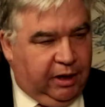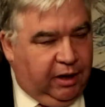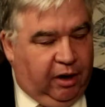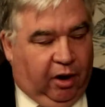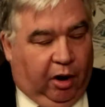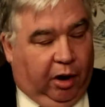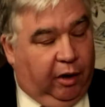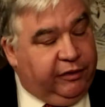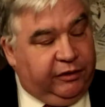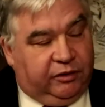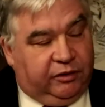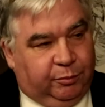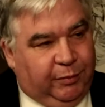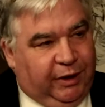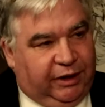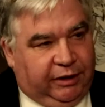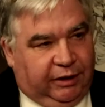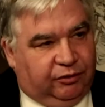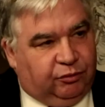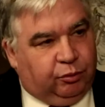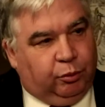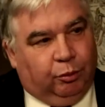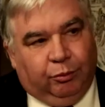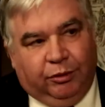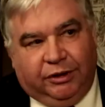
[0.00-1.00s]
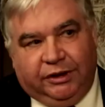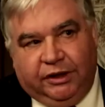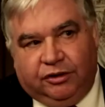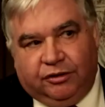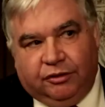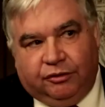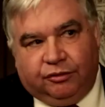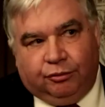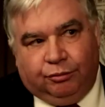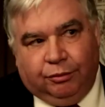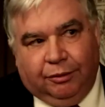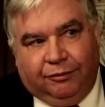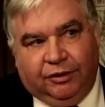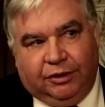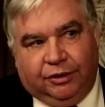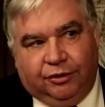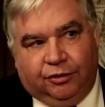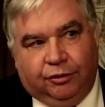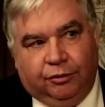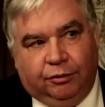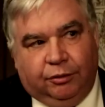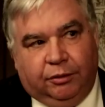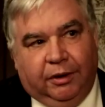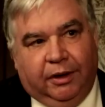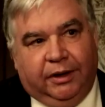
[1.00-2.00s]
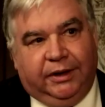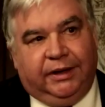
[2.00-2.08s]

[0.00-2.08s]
all mandates were really just driven to